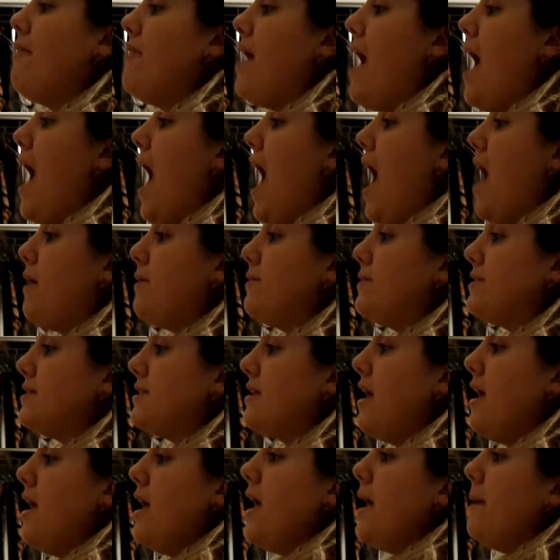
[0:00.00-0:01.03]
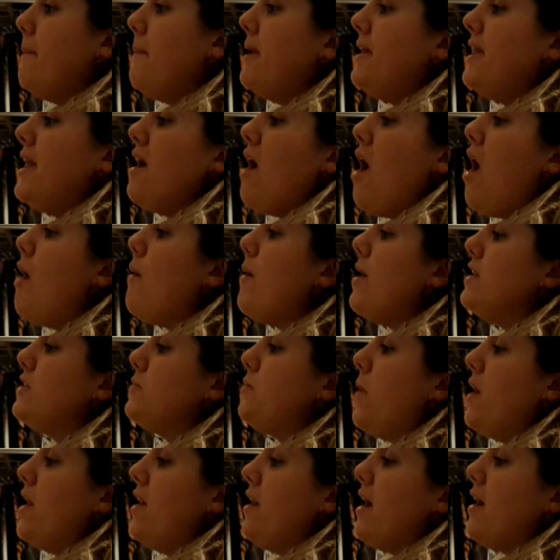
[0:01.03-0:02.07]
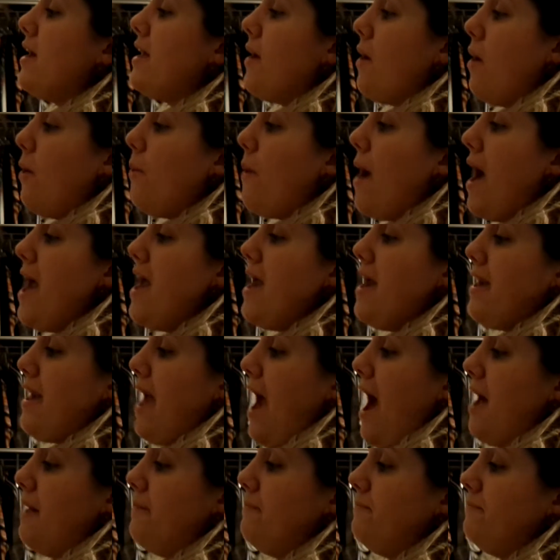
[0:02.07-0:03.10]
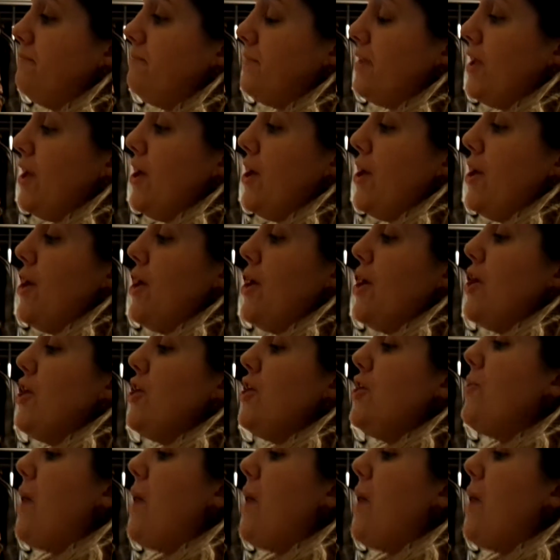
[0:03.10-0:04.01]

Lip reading: the house, but they always went away again. "You